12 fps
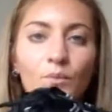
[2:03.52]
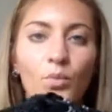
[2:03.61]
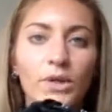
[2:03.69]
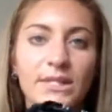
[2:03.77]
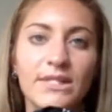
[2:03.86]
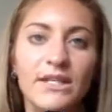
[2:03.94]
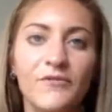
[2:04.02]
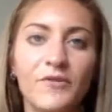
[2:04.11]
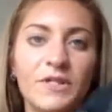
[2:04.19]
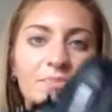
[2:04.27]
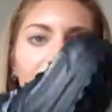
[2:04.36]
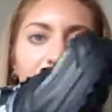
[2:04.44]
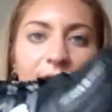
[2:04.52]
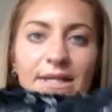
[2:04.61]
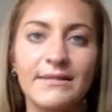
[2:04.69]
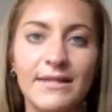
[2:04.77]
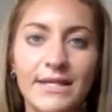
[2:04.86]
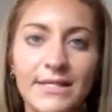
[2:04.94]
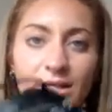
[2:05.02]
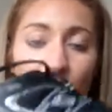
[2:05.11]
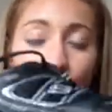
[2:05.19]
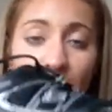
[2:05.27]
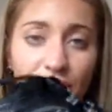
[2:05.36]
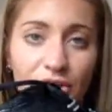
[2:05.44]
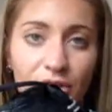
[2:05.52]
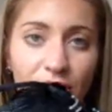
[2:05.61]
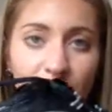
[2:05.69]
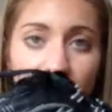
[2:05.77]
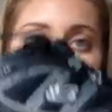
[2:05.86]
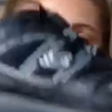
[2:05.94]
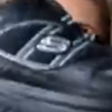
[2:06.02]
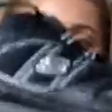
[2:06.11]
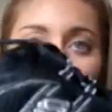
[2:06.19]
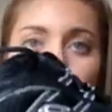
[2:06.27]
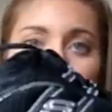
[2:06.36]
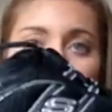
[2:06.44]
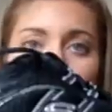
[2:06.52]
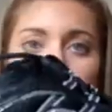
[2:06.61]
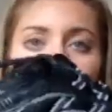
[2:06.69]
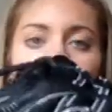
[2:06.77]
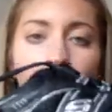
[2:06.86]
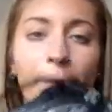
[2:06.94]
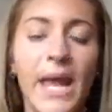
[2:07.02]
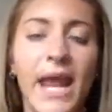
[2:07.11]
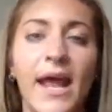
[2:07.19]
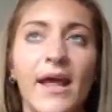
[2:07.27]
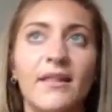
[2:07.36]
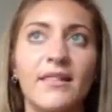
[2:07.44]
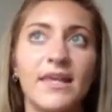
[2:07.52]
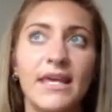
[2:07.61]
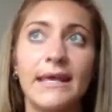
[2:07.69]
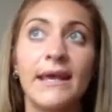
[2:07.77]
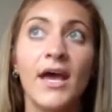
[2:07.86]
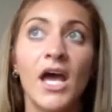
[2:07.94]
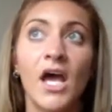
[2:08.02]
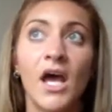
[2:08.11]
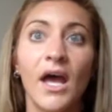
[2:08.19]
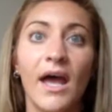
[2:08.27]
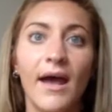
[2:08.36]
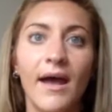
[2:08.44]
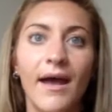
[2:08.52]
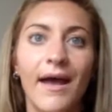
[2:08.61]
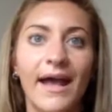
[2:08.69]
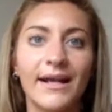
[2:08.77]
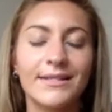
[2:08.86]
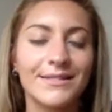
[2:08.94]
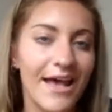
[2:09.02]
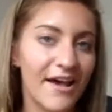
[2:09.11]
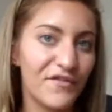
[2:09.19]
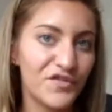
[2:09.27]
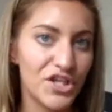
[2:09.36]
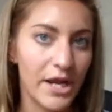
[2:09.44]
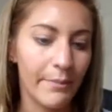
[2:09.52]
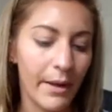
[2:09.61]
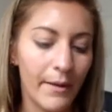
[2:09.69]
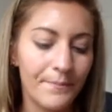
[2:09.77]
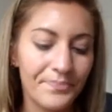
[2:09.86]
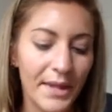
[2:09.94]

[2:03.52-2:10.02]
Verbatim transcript: what's the difference between this original Skechers Shape Up and the XF Shape Up.